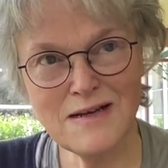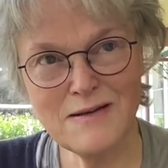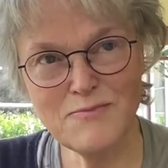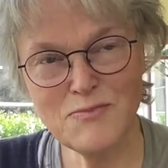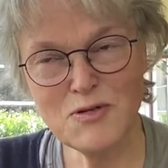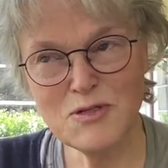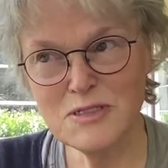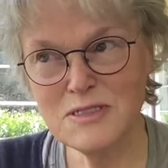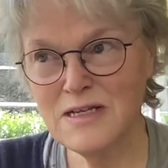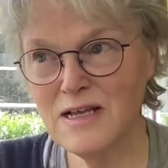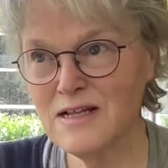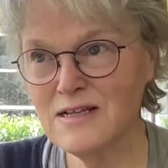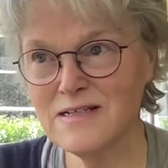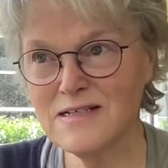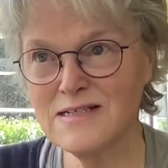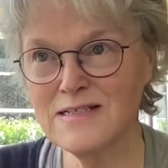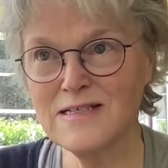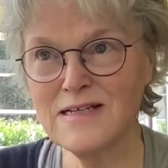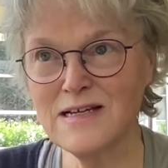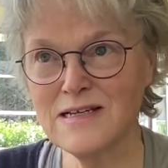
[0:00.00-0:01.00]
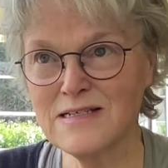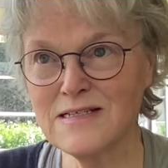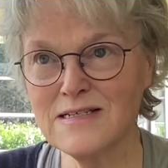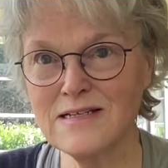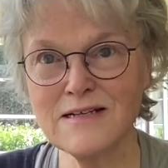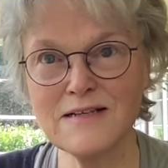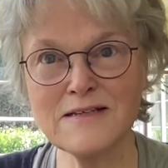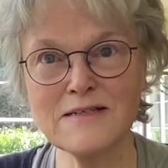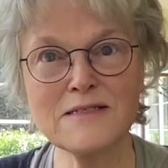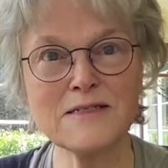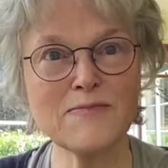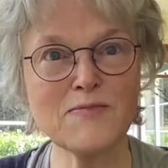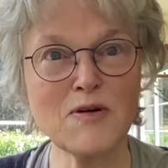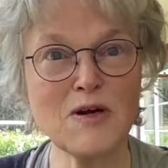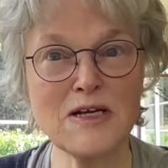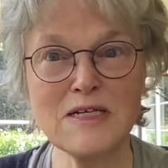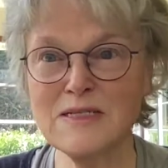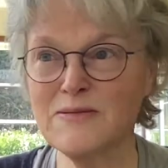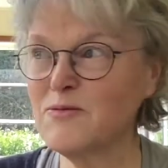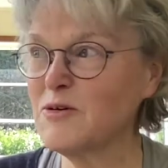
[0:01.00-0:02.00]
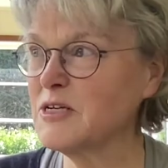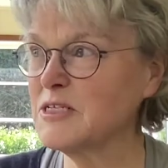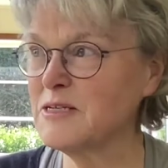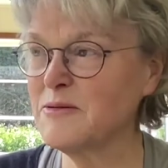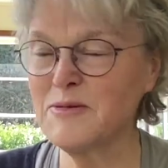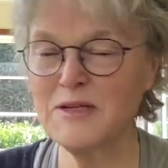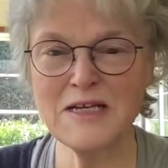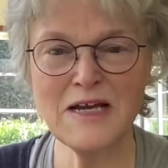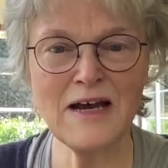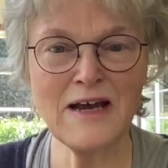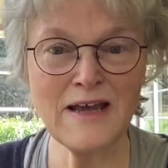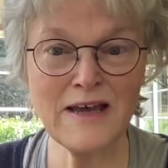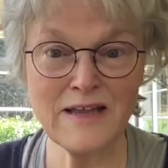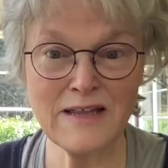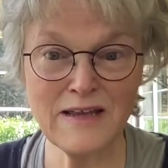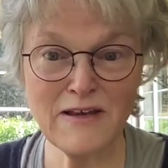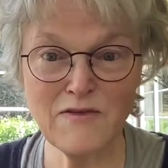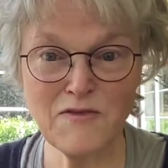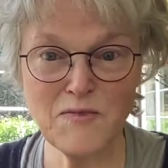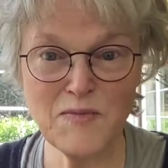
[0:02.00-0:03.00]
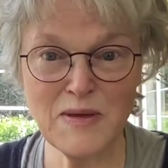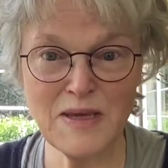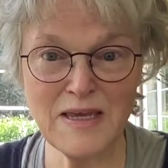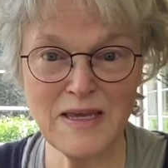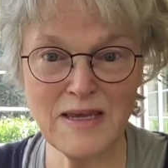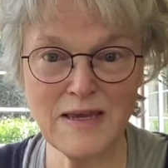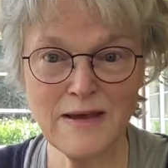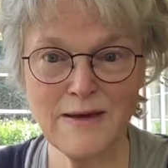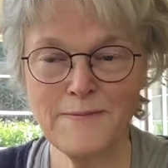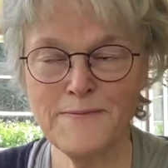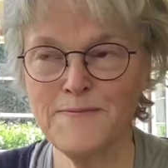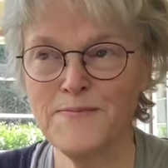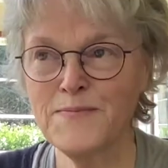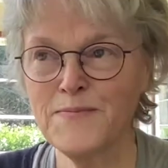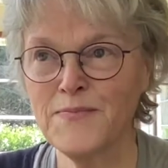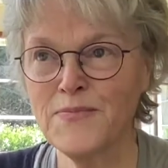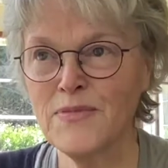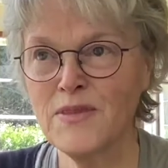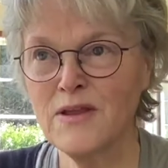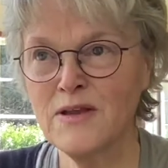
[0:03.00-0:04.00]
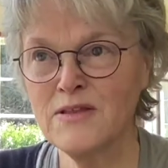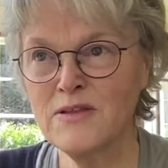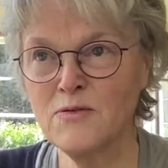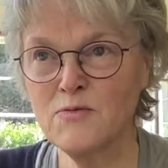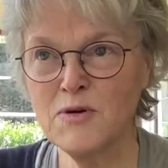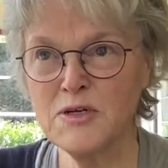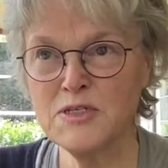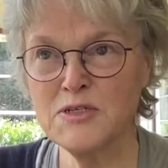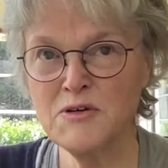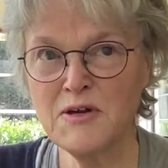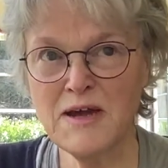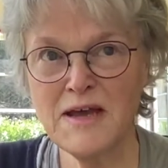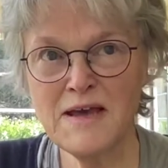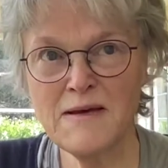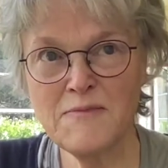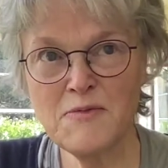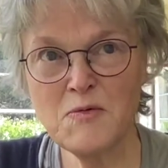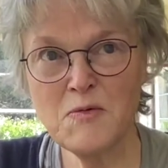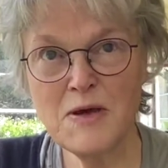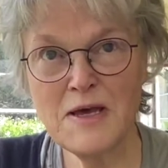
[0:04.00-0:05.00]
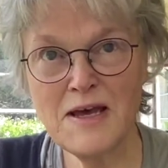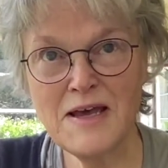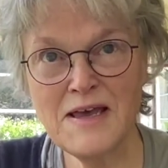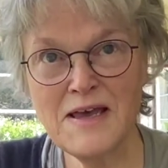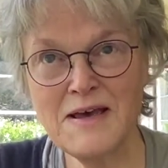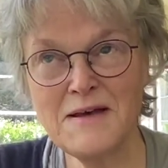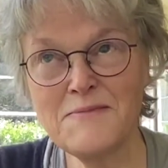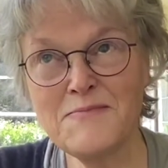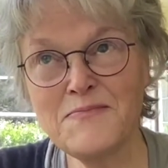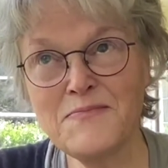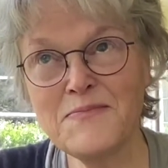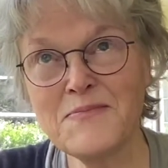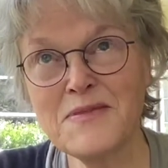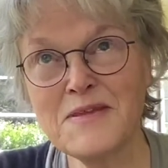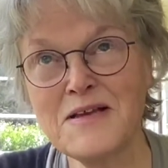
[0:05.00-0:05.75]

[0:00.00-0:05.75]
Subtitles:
personality test, and surprise, surprise, I'm an INFP. No wonder I am the way I am.